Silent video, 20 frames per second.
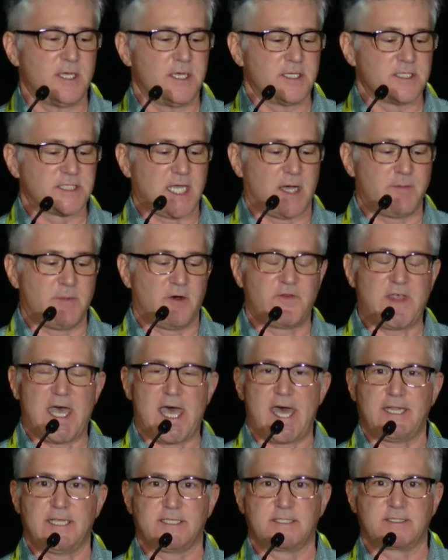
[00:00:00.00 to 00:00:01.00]
Some of
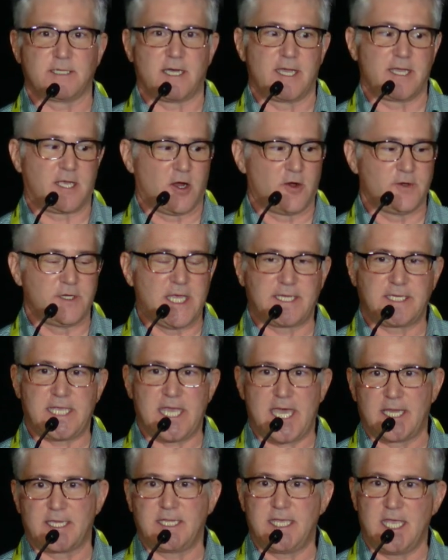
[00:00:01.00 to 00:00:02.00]
that is like our
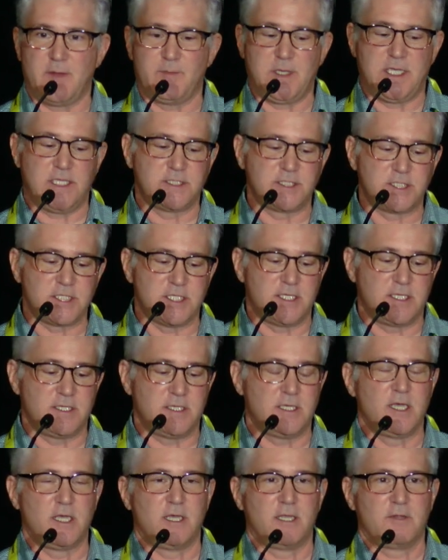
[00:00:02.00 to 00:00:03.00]
netcad-cam engine.